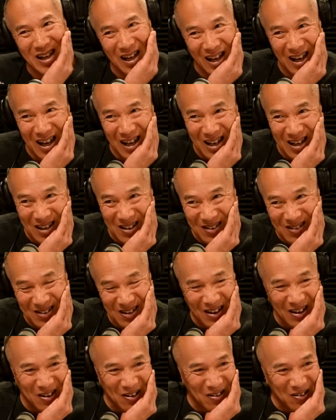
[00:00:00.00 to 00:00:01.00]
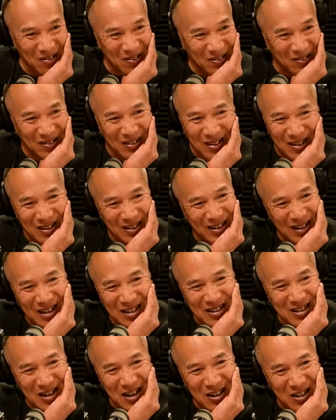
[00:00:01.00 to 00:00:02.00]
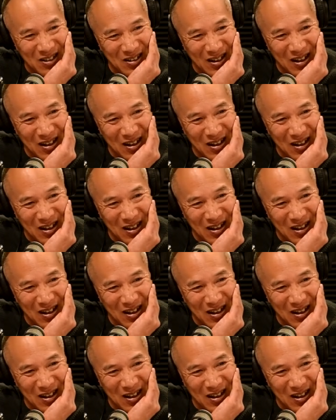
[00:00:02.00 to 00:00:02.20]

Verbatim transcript: And so they judge,